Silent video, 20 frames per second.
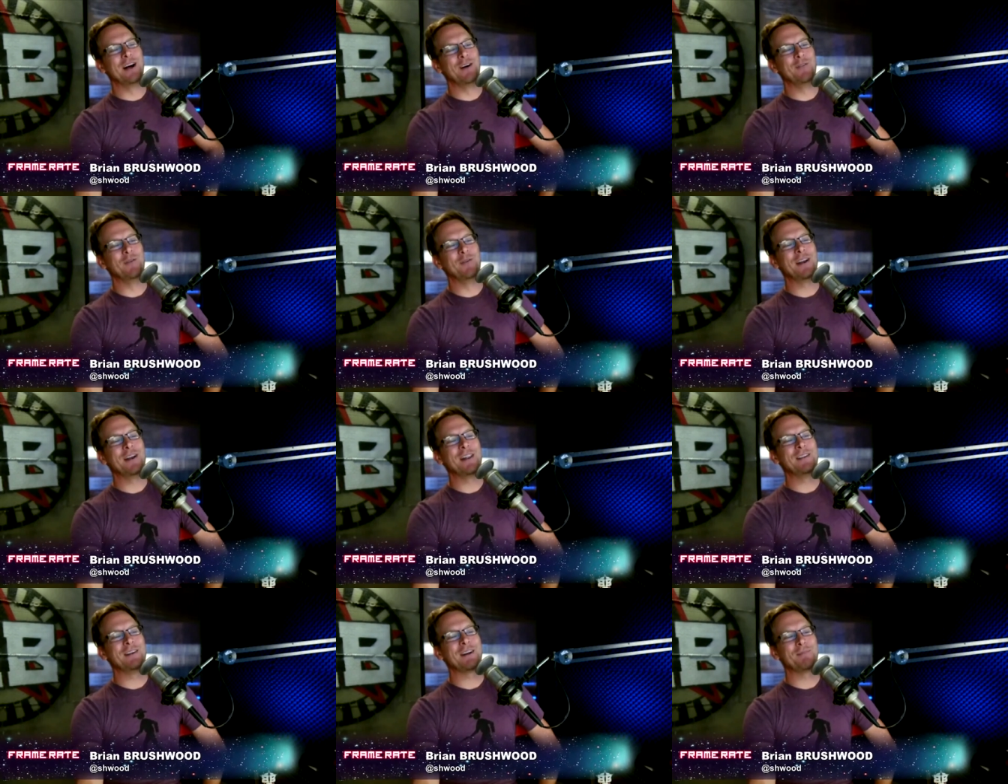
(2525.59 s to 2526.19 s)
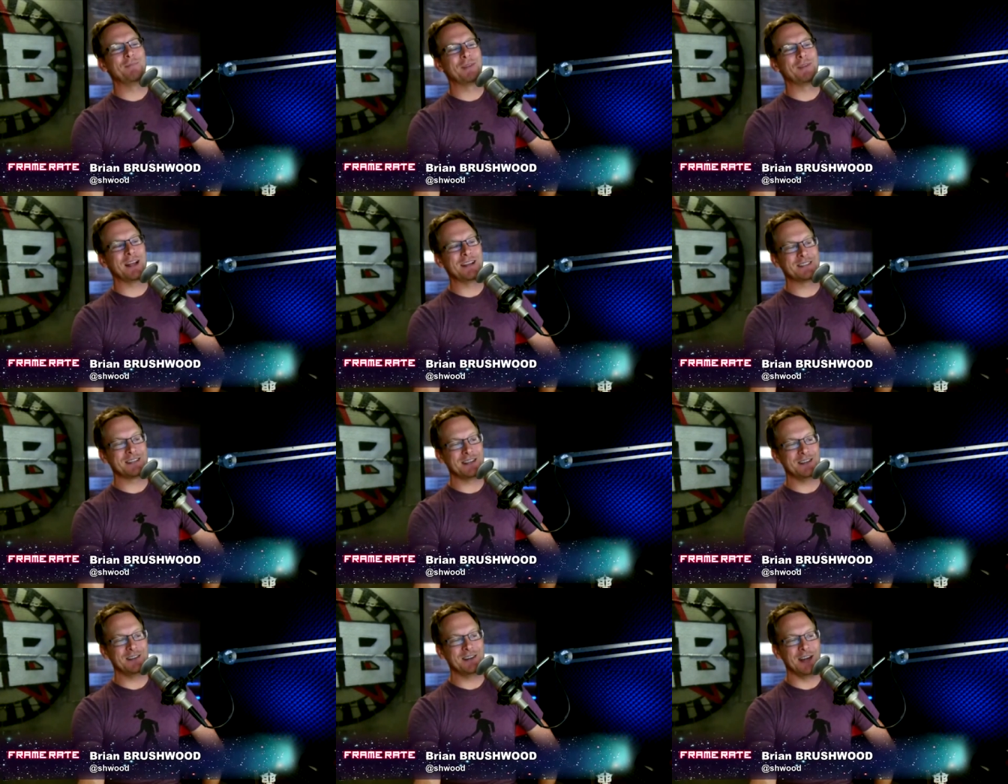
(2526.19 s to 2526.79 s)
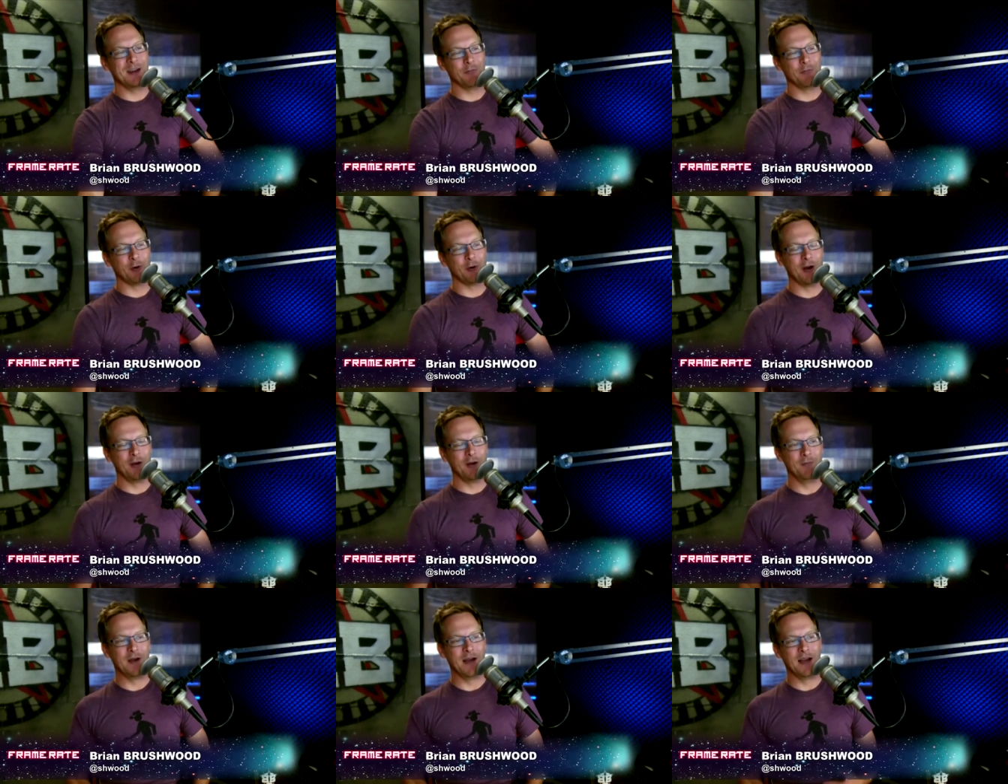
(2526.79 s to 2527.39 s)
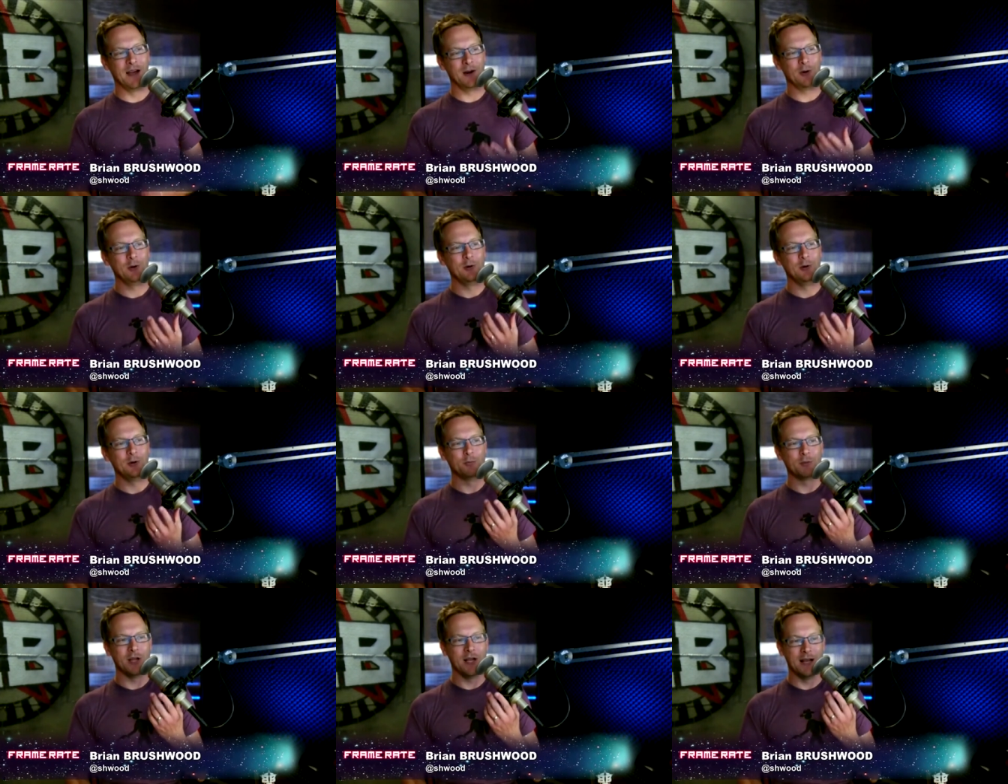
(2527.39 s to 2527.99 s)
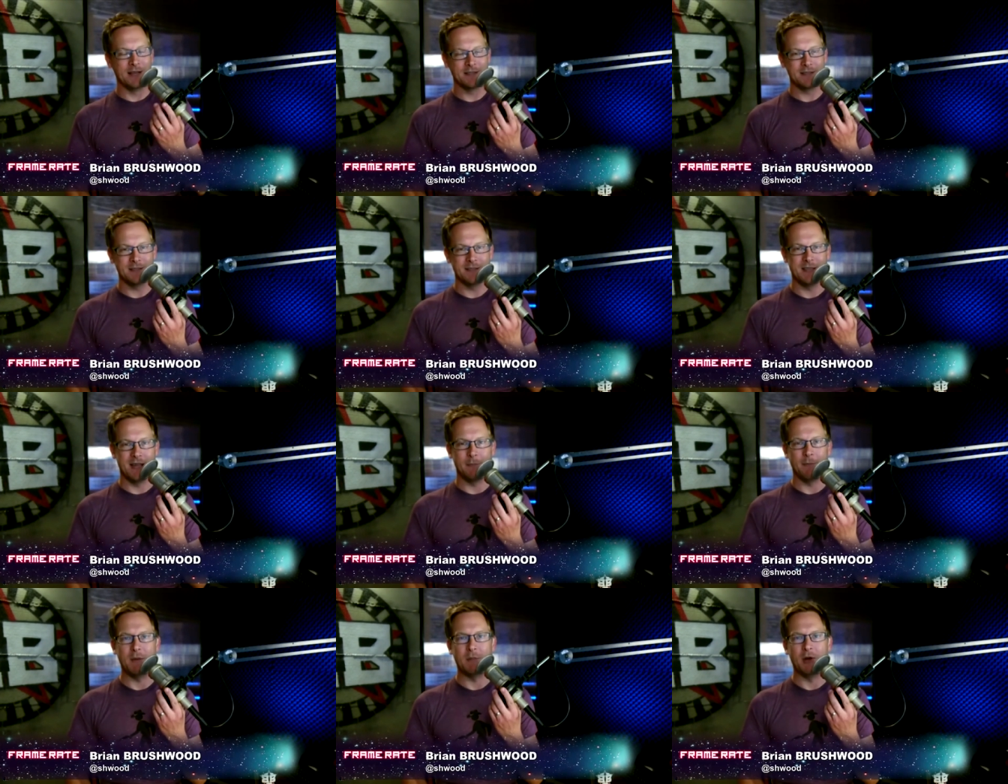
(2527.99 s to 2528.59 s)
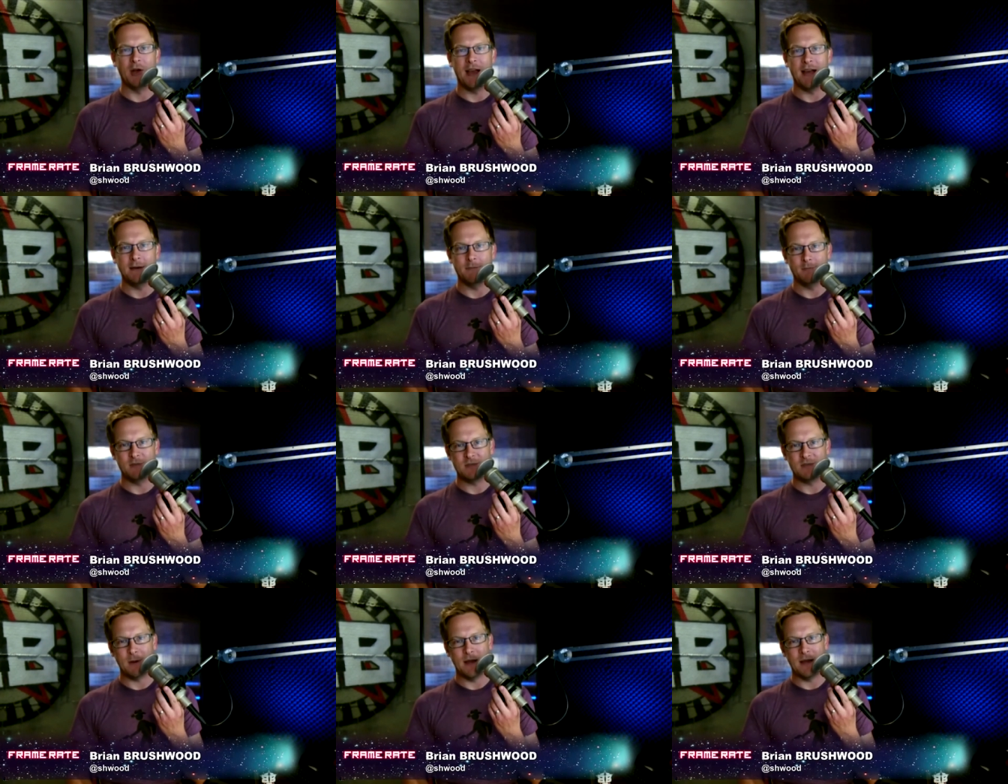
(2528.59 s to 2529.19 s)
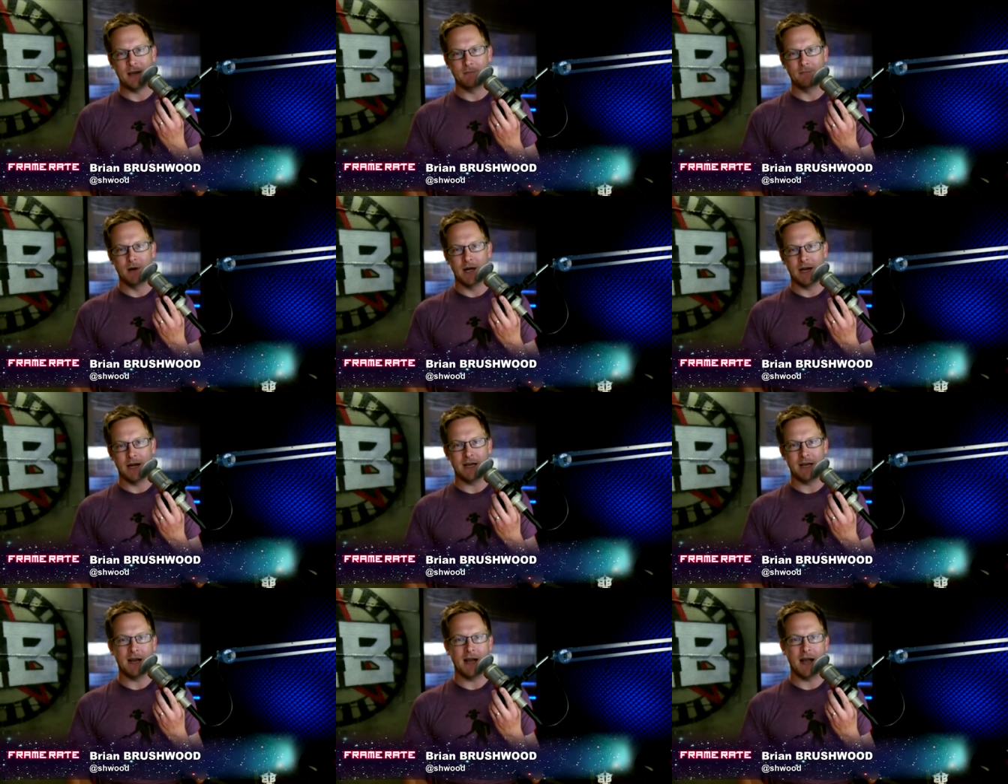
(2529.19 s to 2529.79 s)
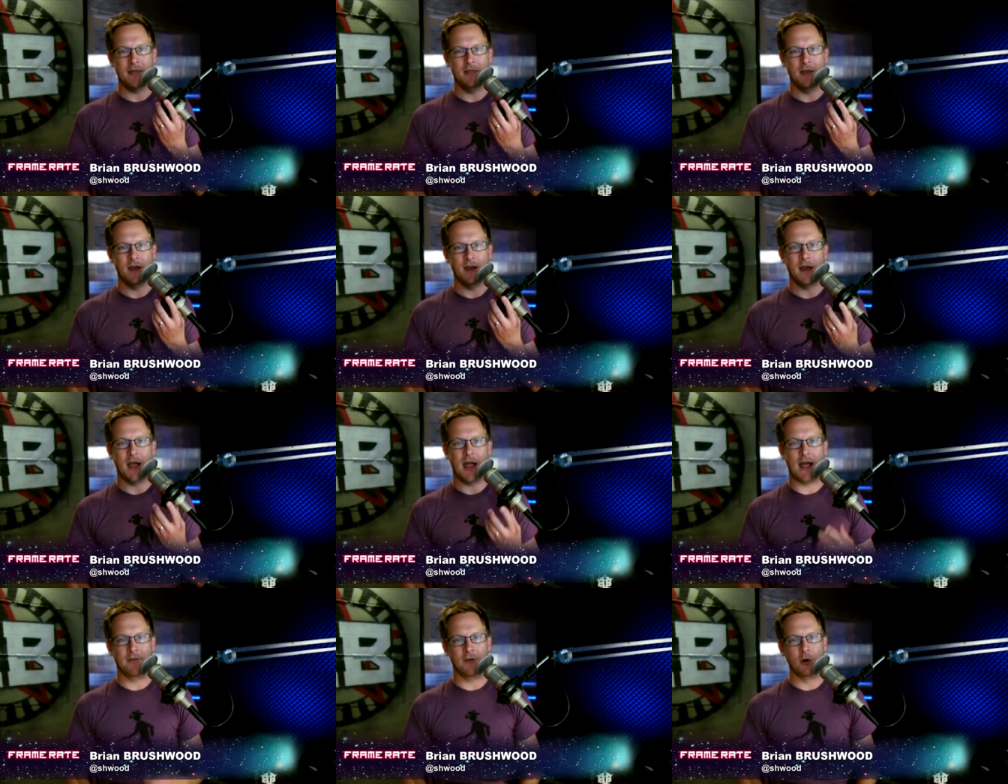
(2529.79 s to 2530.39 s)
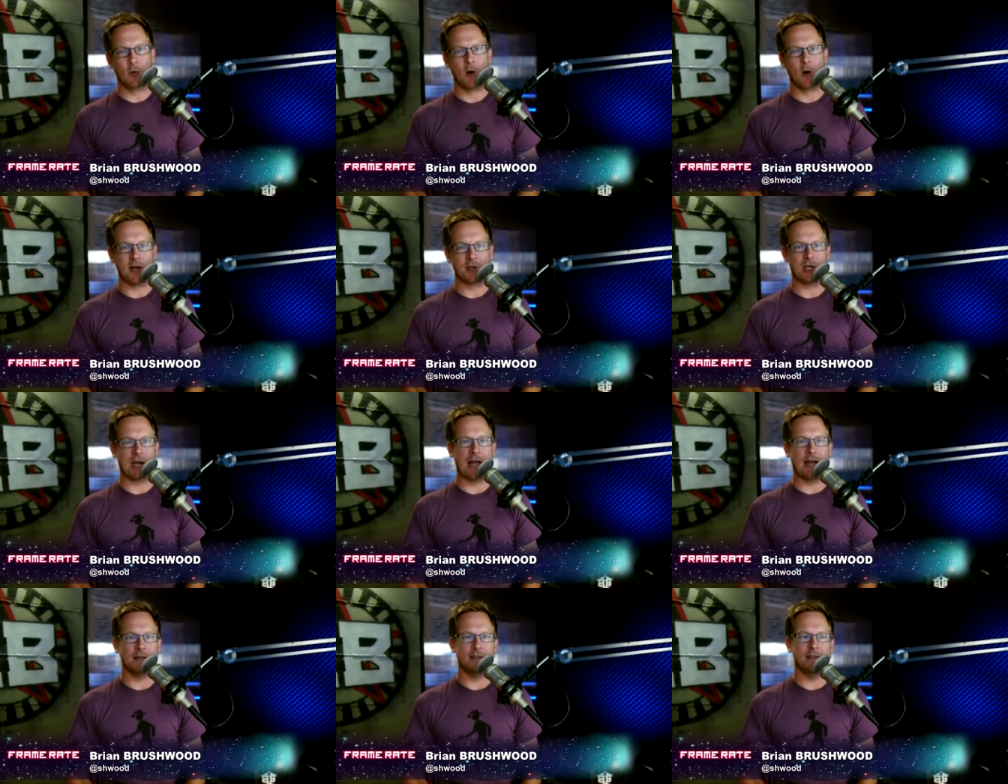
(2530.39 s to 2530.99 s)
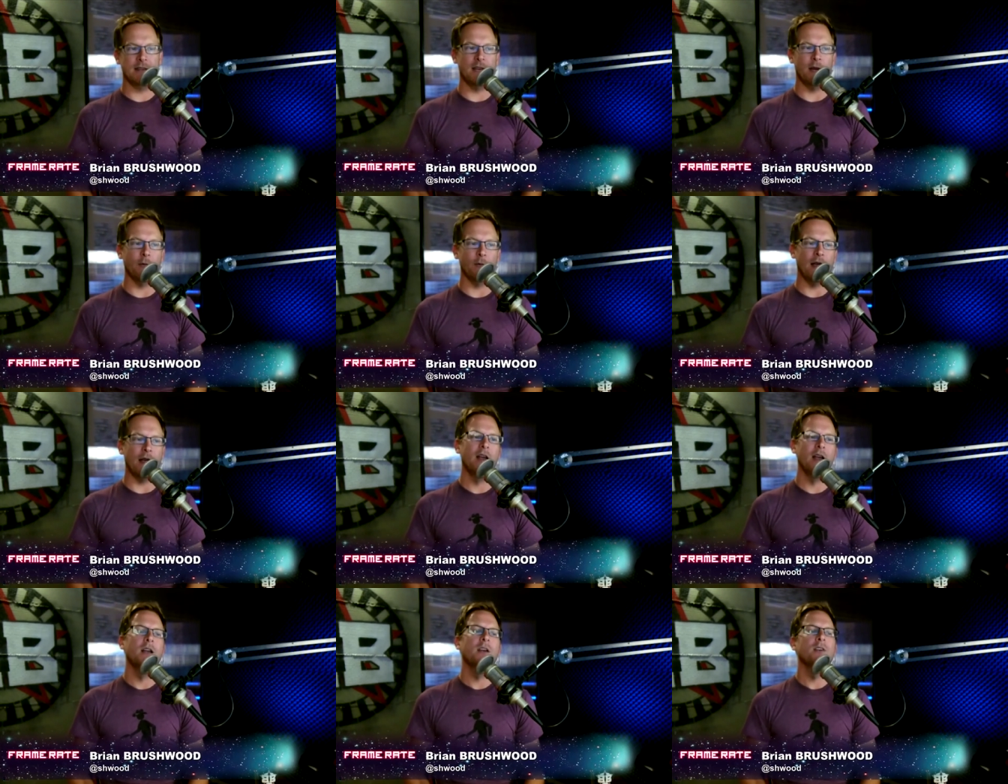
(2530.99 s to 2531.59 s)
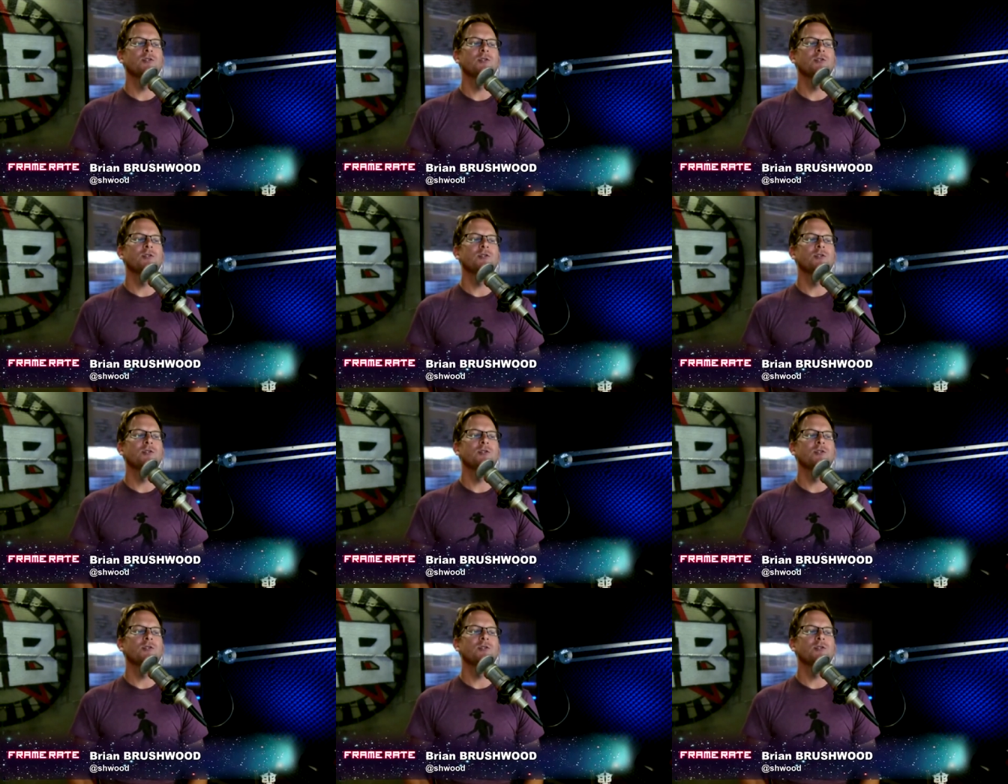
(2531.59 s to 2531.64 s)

uh, one of the complaints that you get from uh, Hulu Plus is that people hate spending money and then having to watch ads anyway.